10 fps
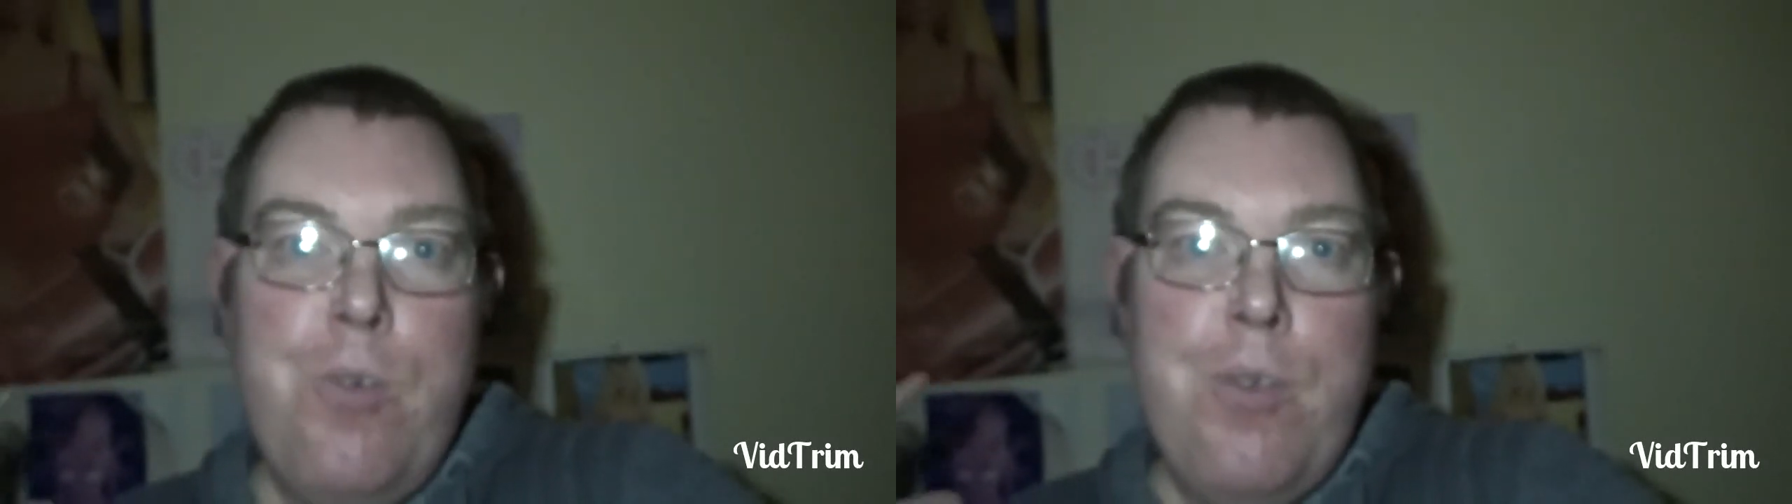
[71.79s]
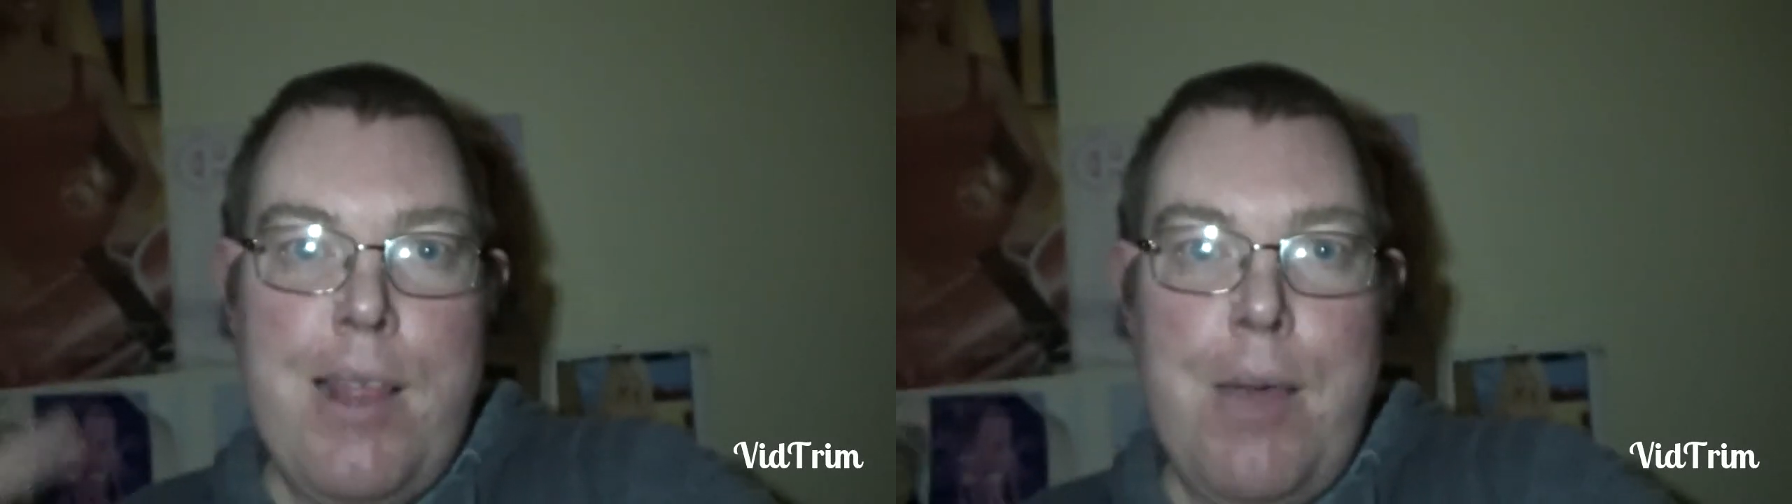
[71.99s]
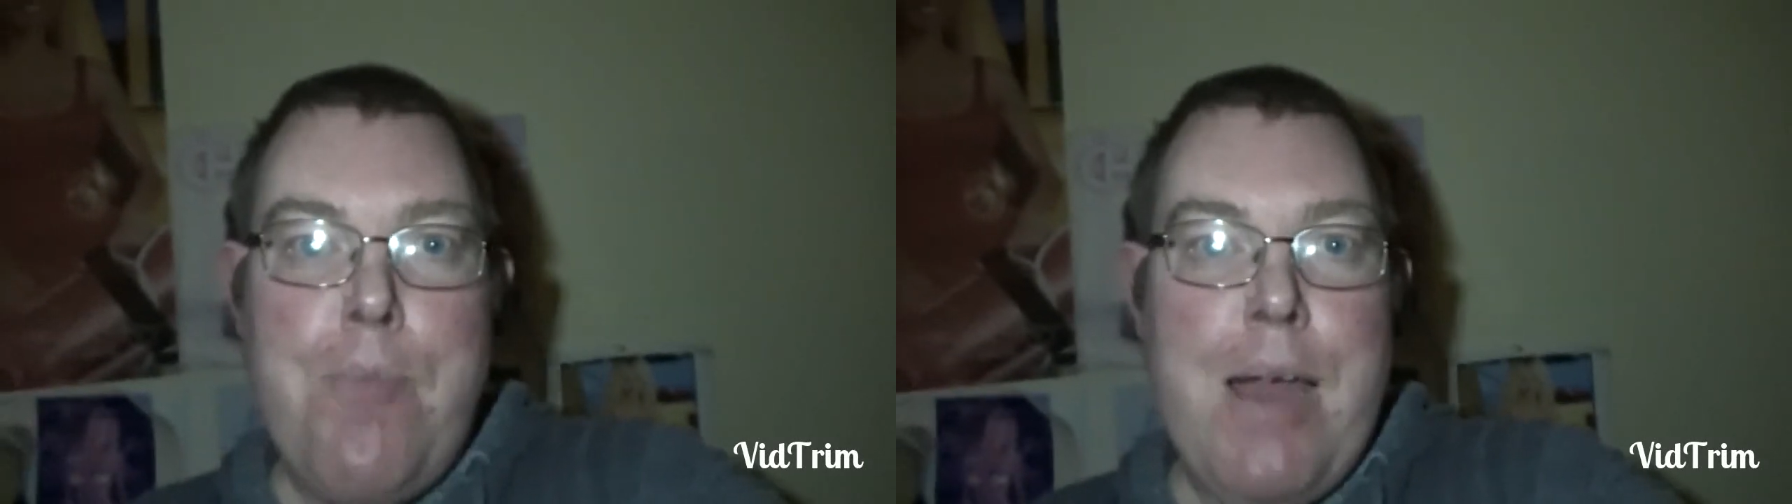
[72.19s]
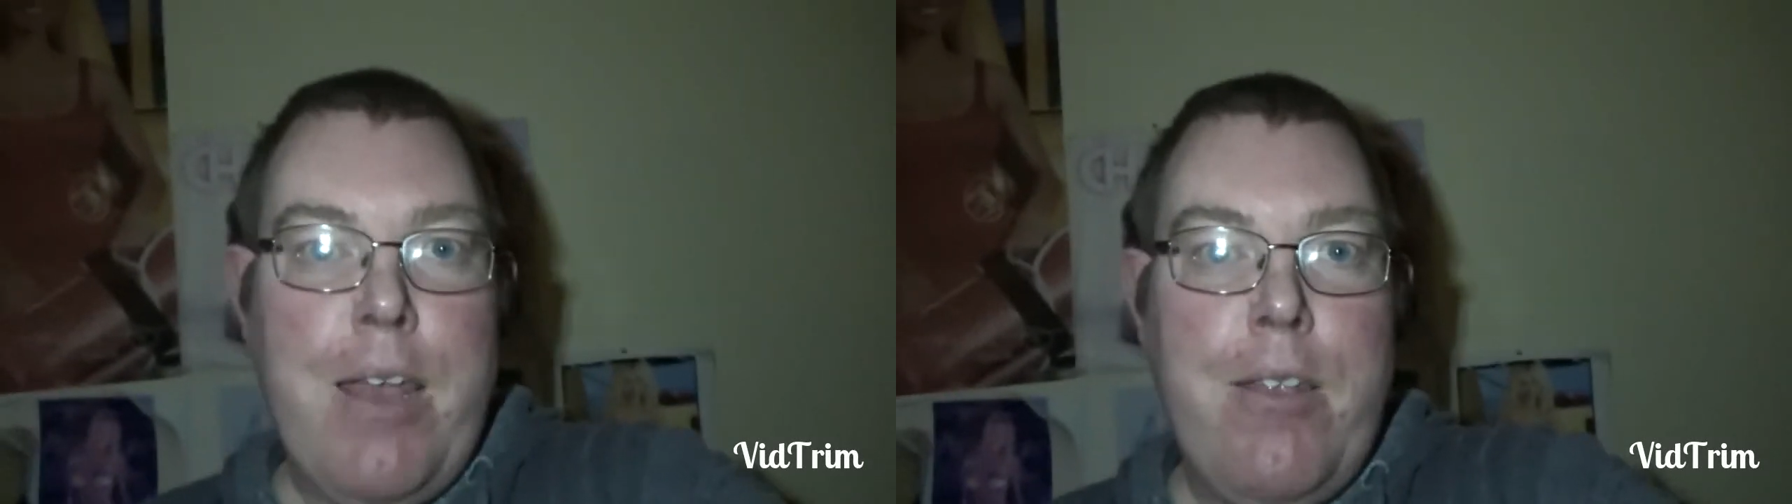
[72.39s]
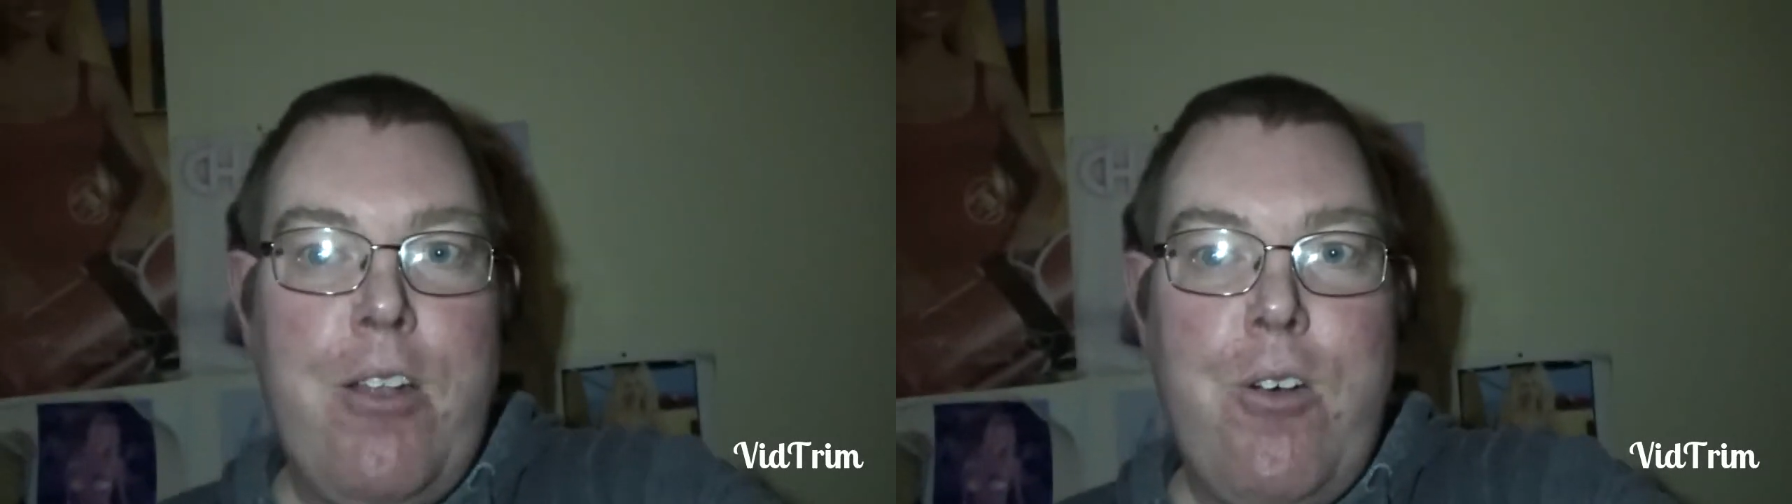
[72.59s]
slammed
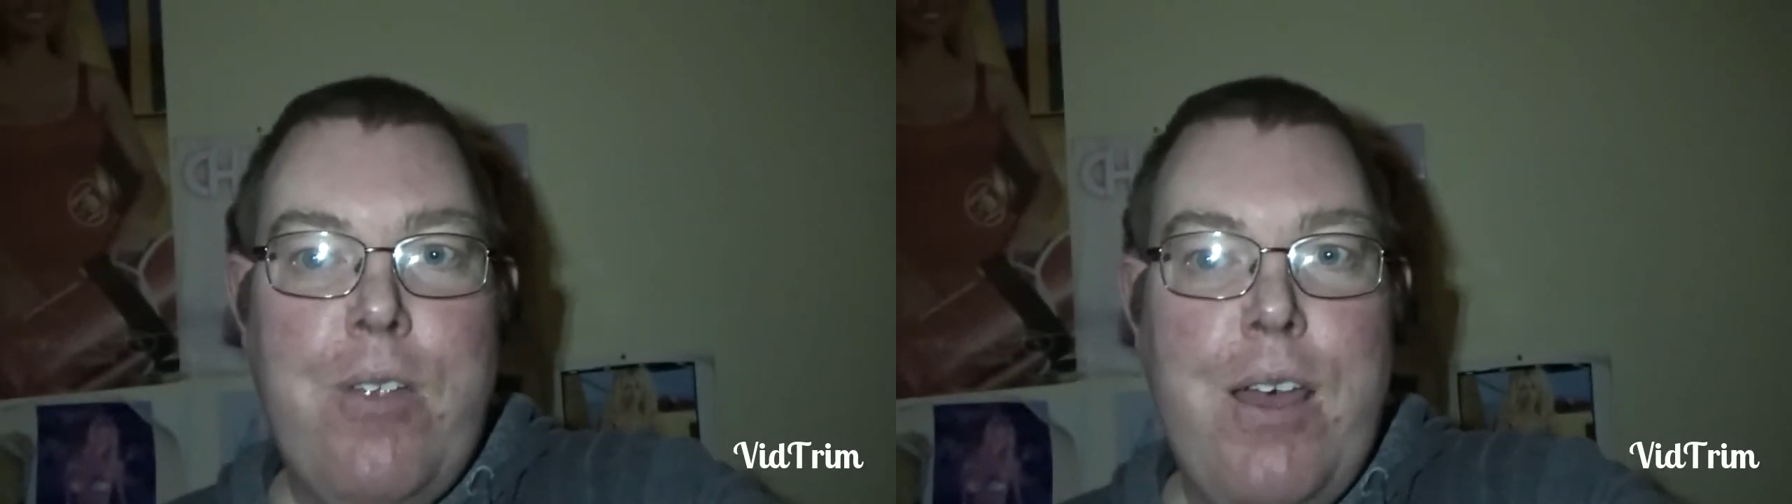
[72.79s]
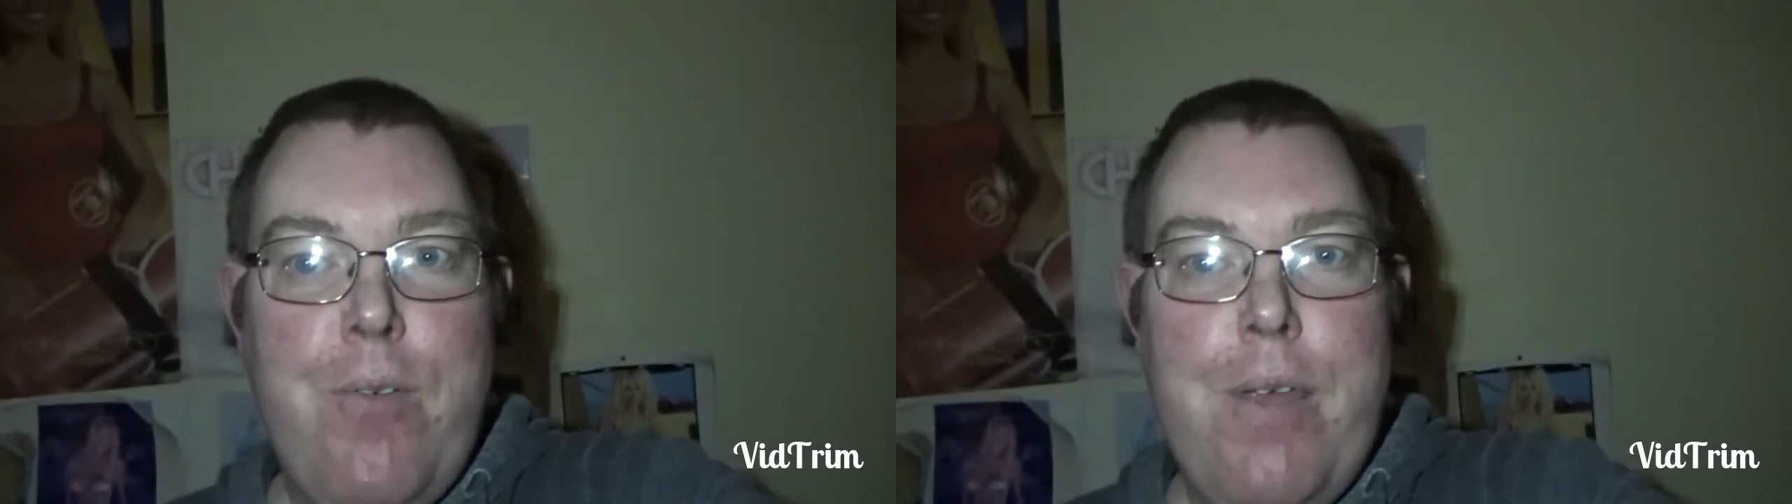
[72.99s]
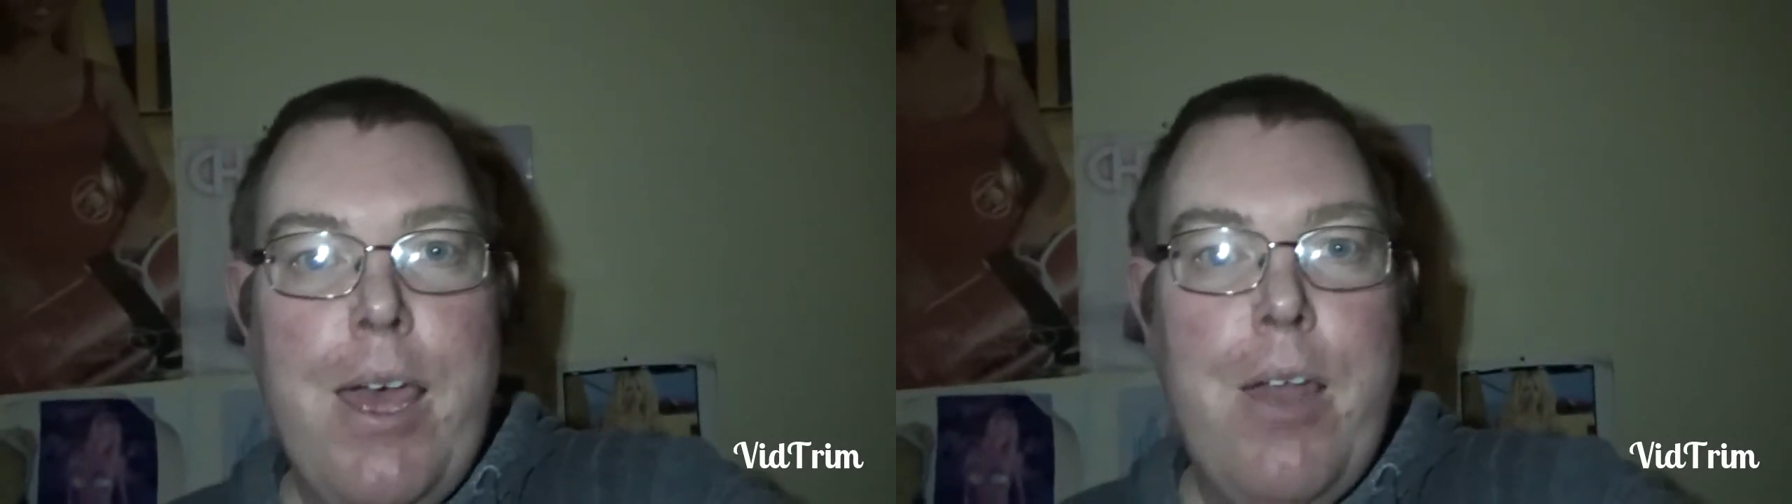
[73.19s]
back into lockdown,